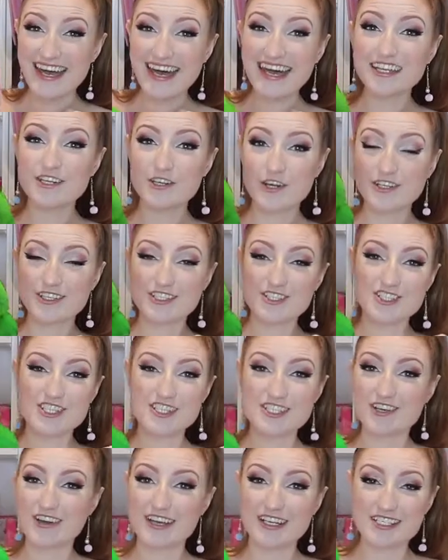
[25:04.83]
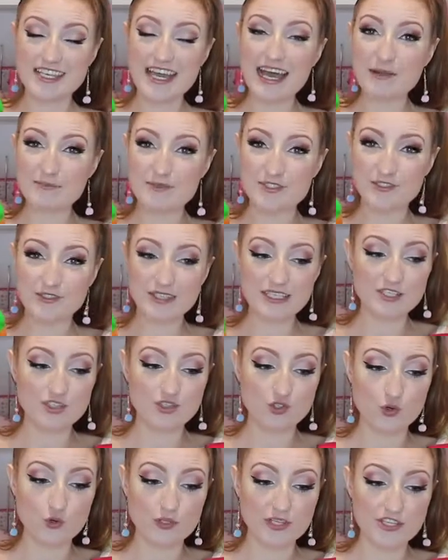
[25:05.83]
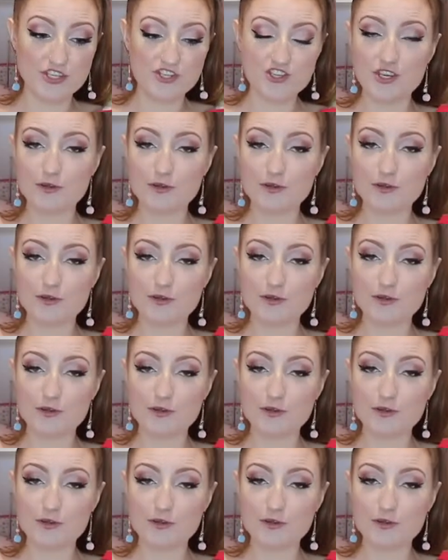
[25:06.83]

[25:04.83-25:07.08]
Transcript: I know that she's going to absolutely adore this.